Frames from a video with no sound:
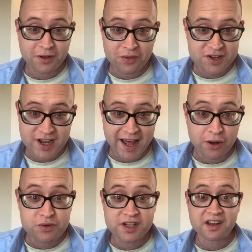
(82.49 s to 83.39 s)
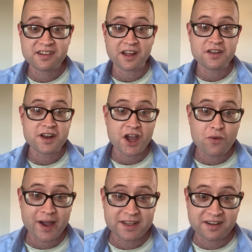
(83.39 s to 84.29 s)
on the channel just so you know
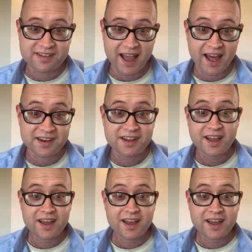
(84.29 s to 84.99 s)
where you stand